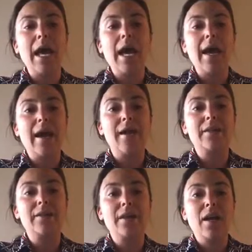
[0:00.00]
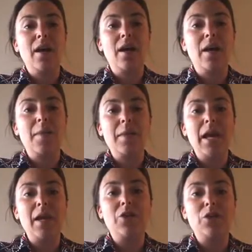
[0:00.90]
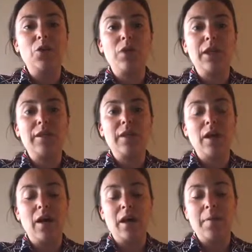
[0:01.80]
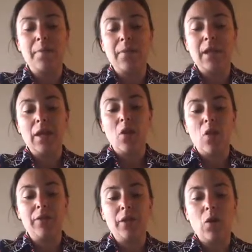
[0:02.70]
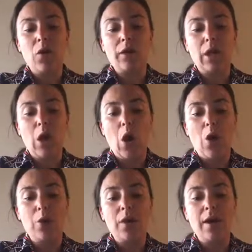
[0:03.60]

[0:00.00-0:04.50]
and do it on the go.